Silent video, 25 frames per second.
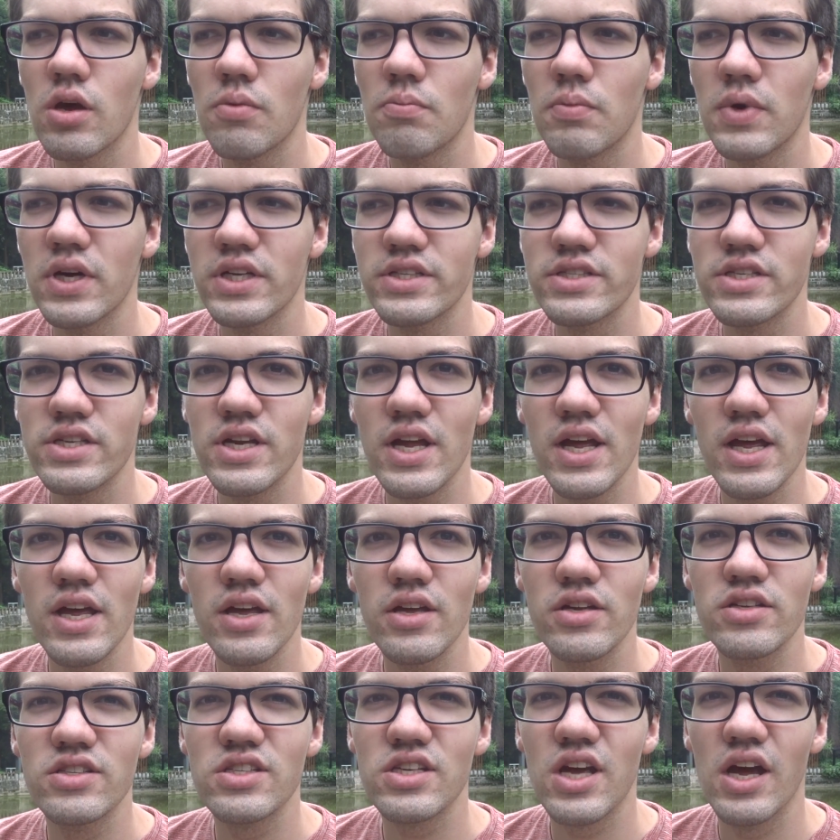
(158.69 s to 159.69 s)
But today
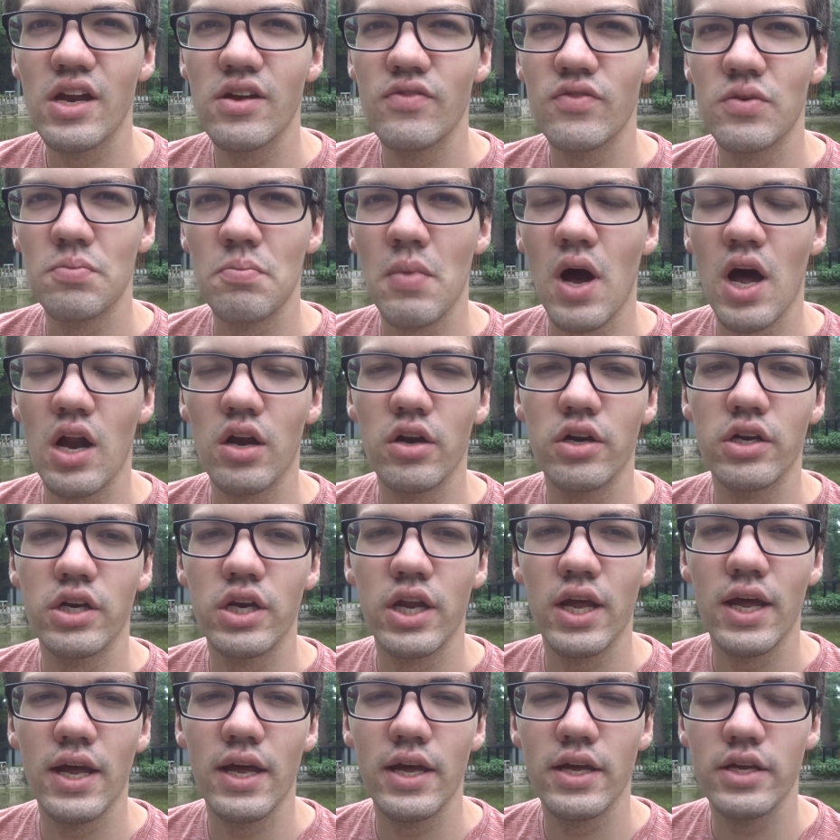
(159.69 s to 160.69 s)
is kind of a moderate
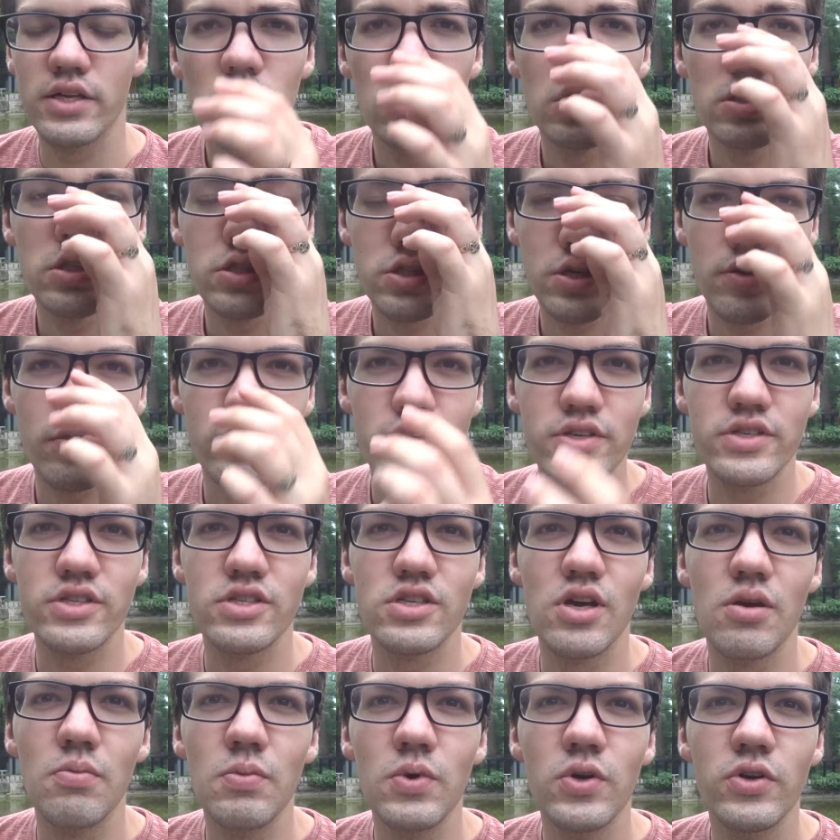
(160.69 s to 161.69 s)
day. So this
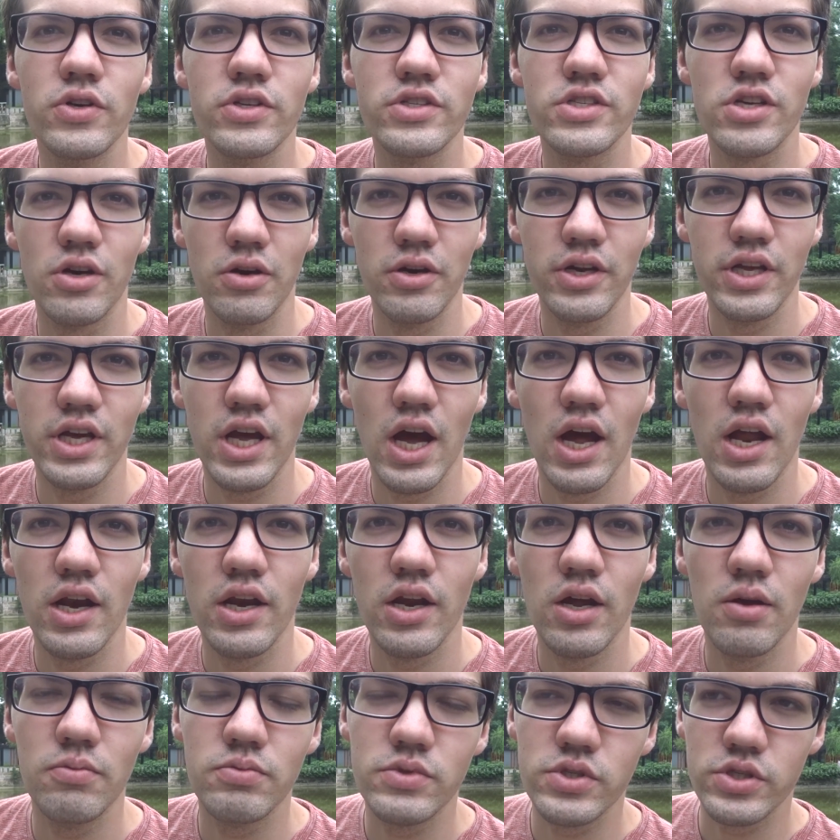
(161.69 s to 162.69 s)
summer it's already
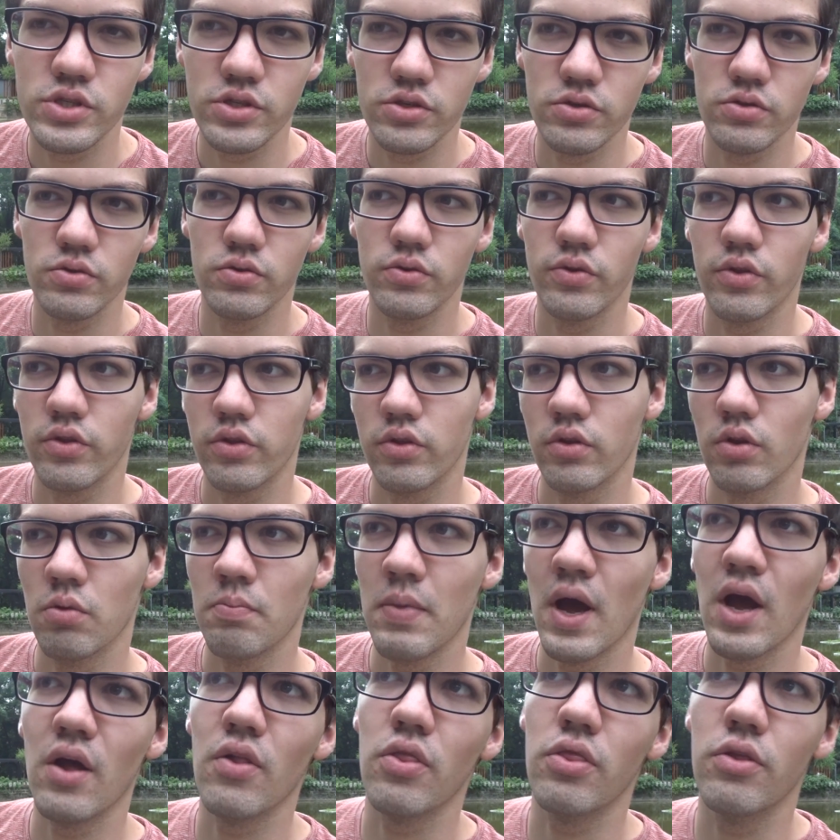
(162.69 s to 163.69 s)
gotten up to
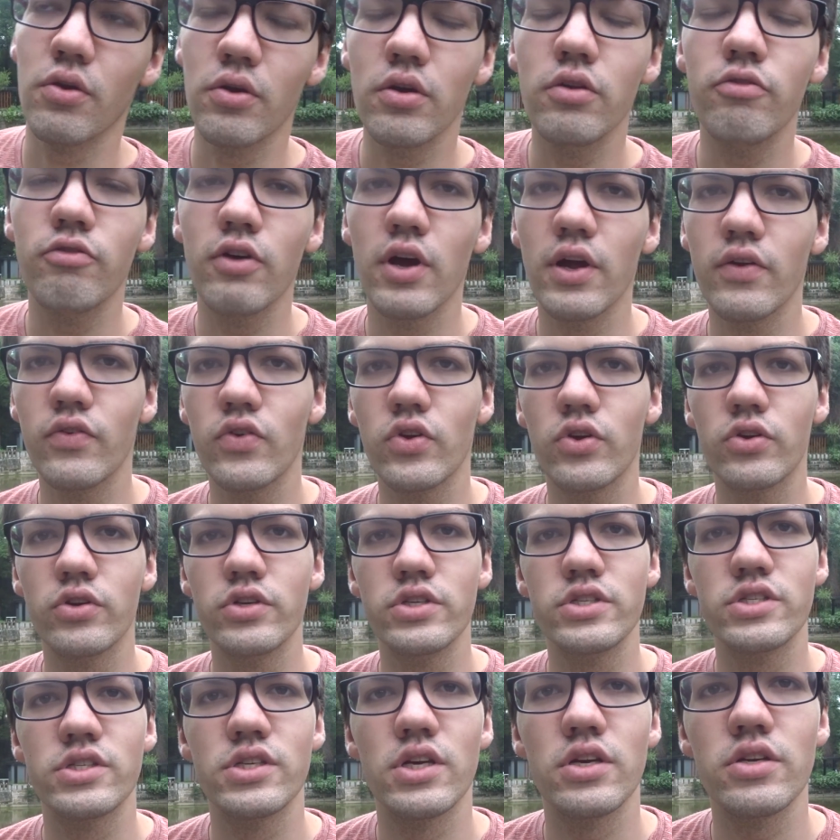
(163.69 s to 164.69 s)
about 35
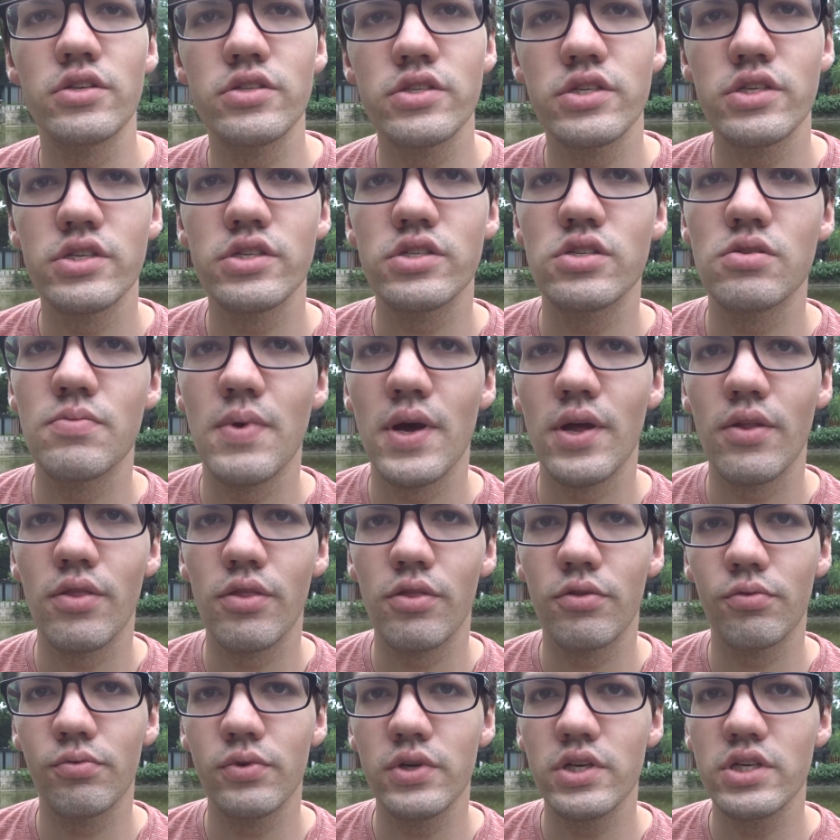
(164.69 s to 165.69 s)
degrees Celsius about
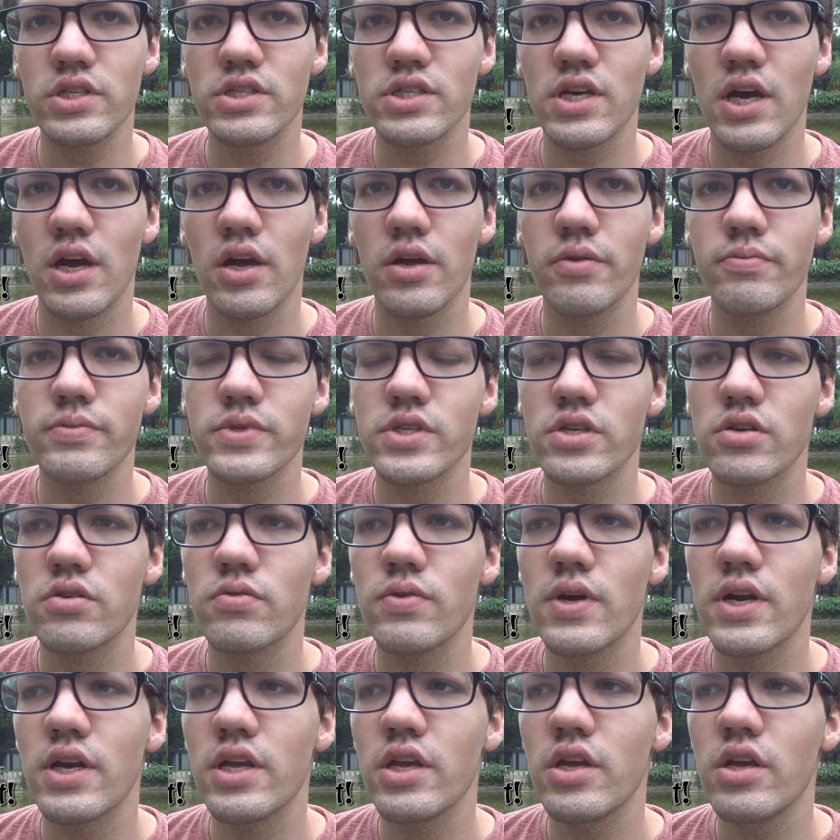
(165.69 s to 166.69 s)
3 times
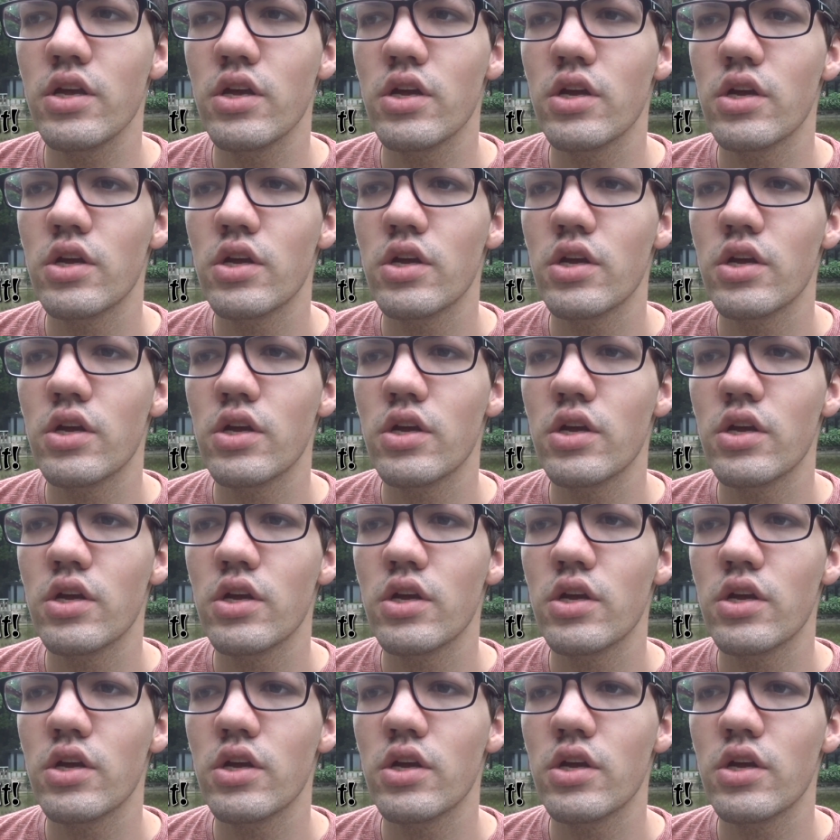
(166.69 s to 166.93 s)
already.